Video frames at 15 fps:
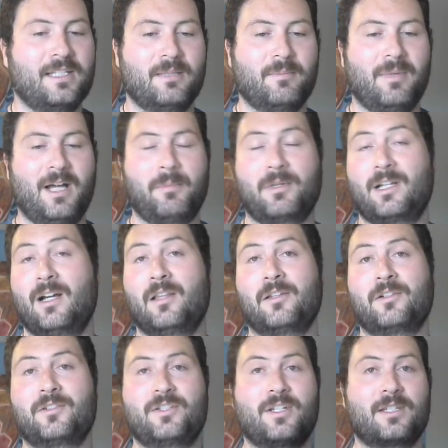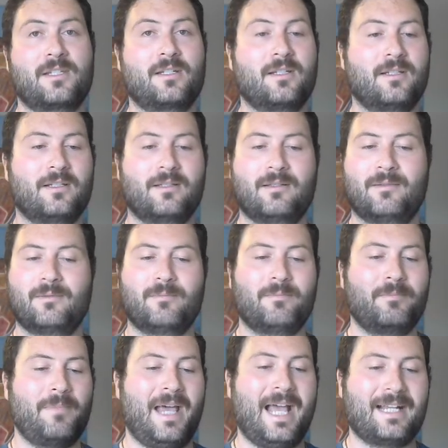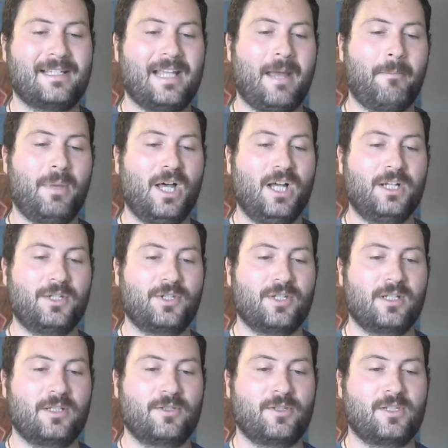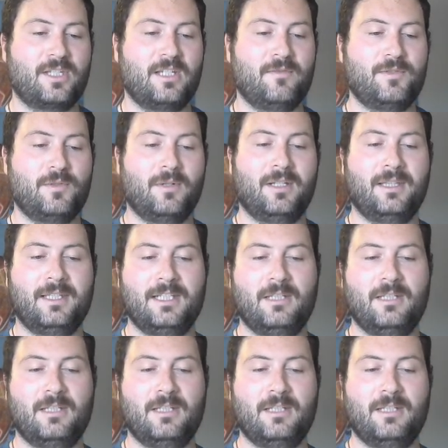pop of color just packs that punch, just gives you a little